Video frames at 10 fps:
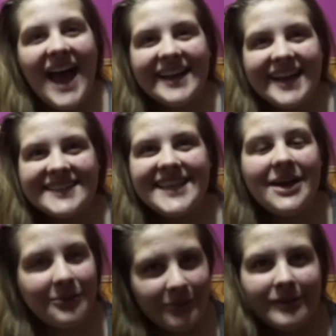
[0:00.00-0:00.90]
Hi guys,
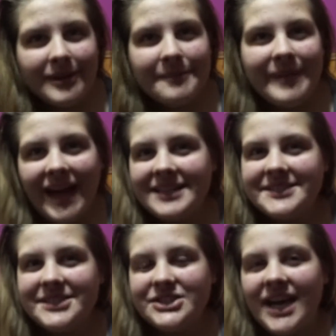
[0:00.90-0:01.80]
and welcome back
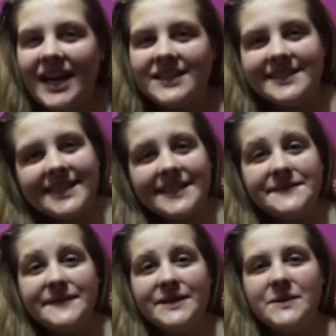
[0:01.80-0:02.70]
to our channel.
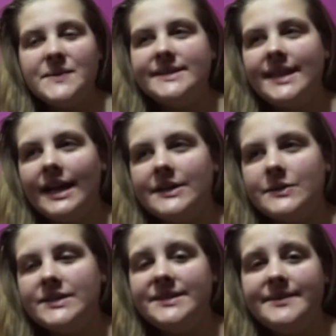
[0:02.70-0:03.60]
Today's video is not
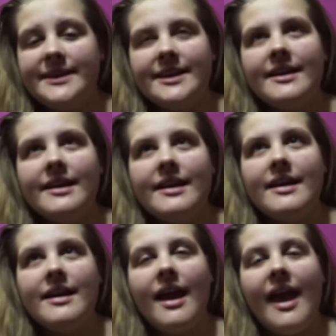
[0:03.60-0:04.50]
going to be
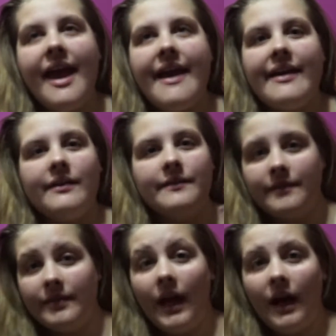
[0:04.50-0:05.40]
a
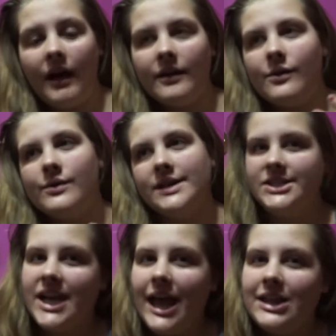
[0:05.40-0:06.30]
vlog or a
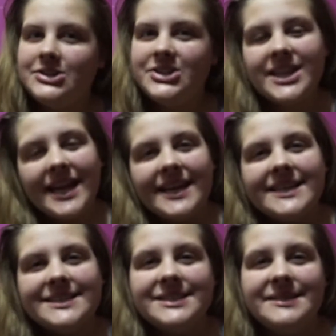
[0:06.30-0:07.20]
challenge. Today
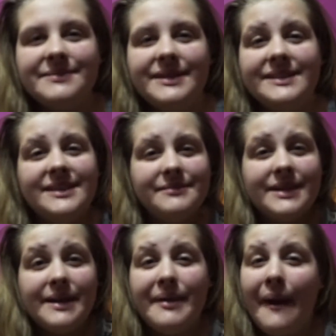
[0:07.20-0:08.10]
is going to be
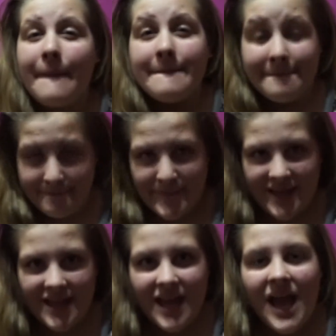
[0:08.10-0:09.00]
something about me.